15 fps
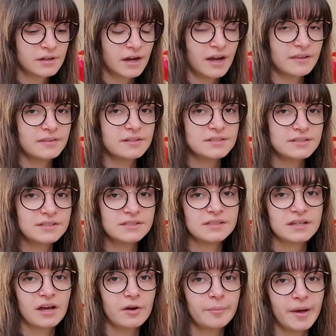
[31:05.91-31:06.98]
on the
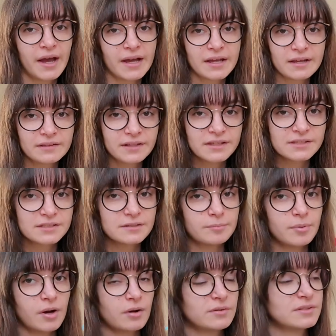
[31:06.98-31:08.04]
DCL packing list
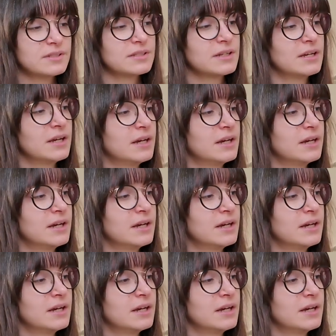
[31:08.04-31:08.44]
post.